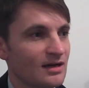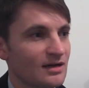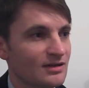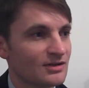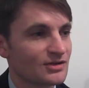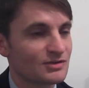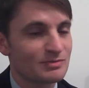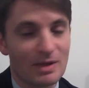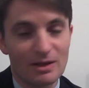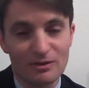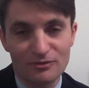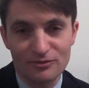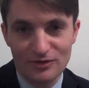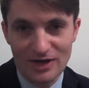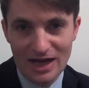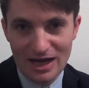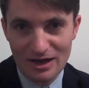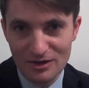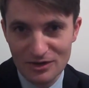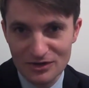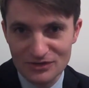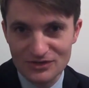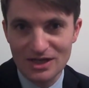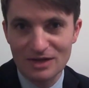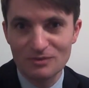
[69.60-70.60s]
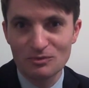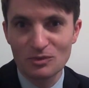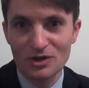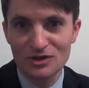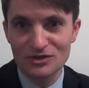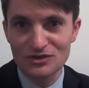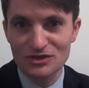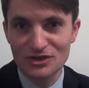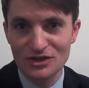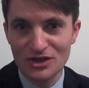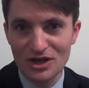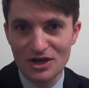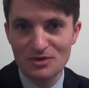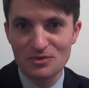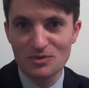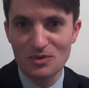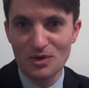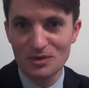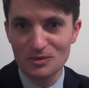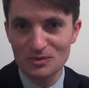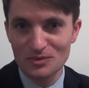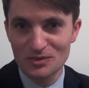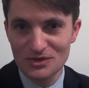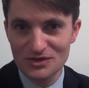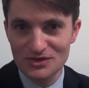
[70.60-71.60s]
smelt flowers and wanted to know
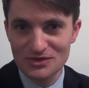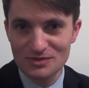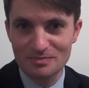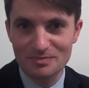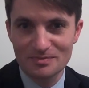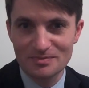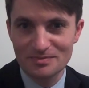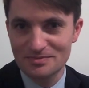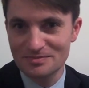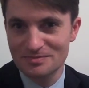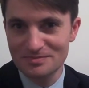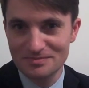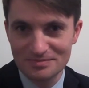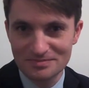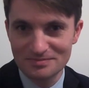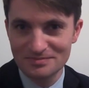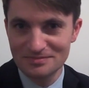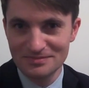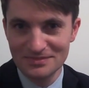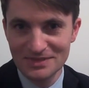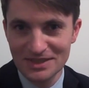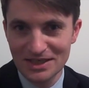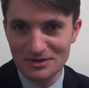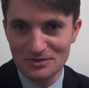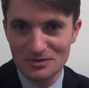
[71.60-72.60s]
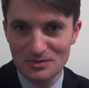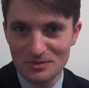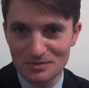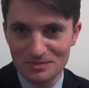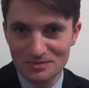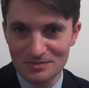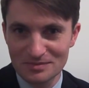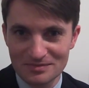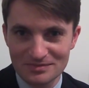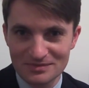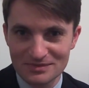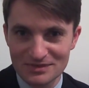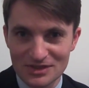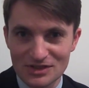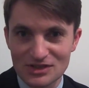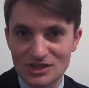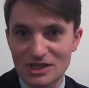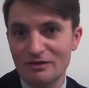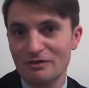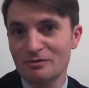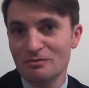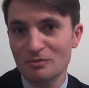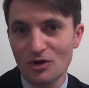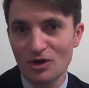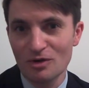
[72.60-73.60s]
what was,
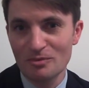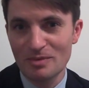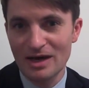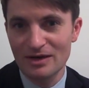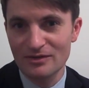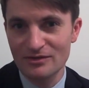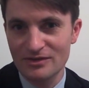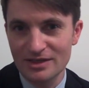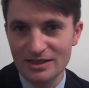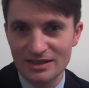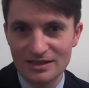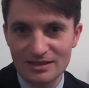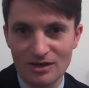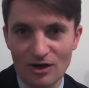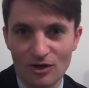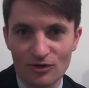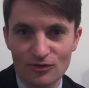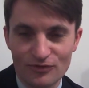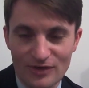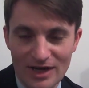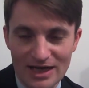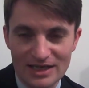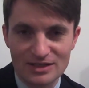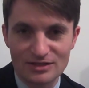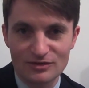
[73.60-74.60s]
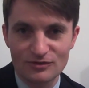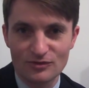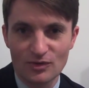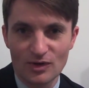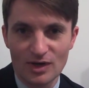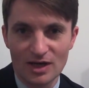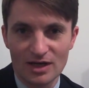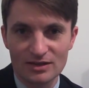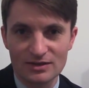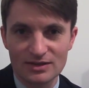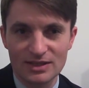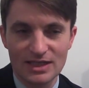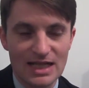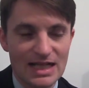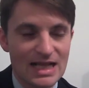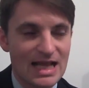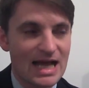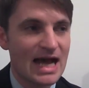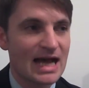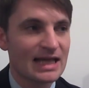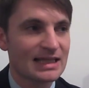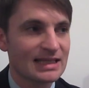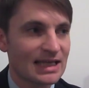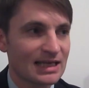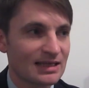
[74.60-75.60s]
discover more about the olfactive world,
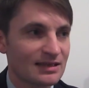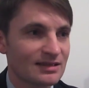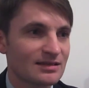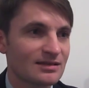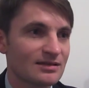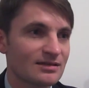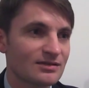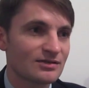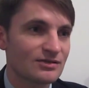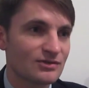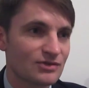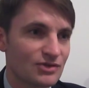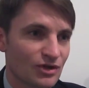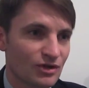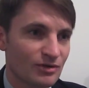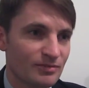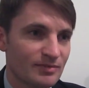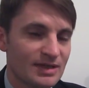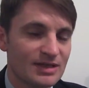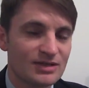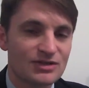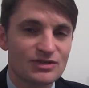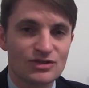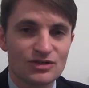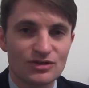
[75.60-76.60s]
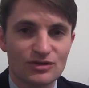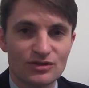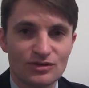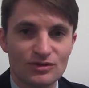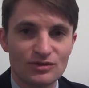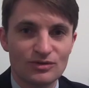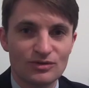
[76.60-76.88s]
and that took me to